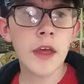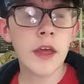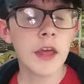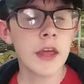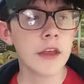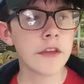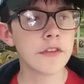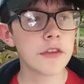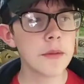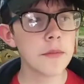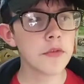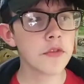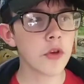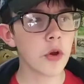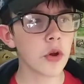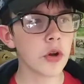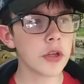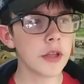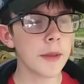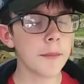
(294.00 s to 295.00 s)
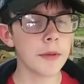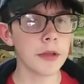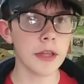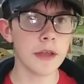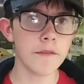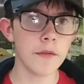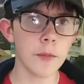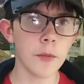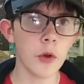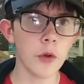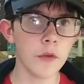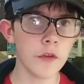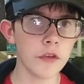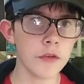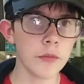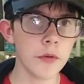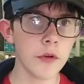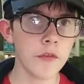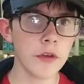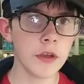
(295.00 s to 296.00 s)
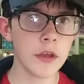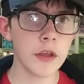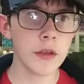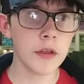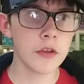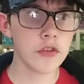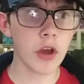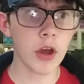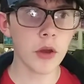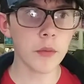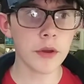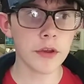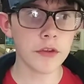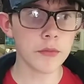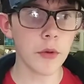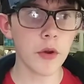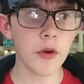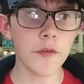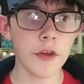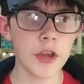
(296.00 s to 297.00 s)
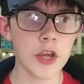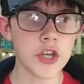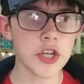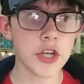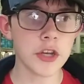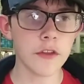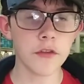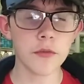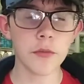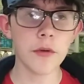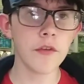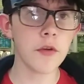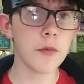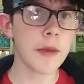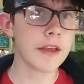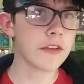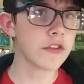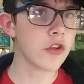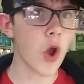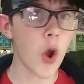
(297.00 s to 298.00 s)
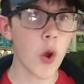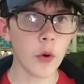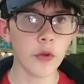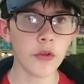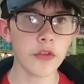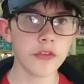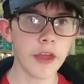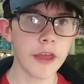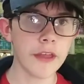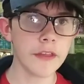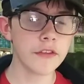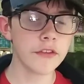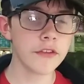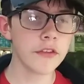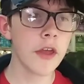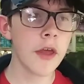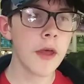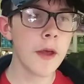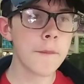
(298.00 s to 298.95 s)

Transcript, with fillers: He seems totally believable in this movie. John Wick's motivation in this movie makes total sense.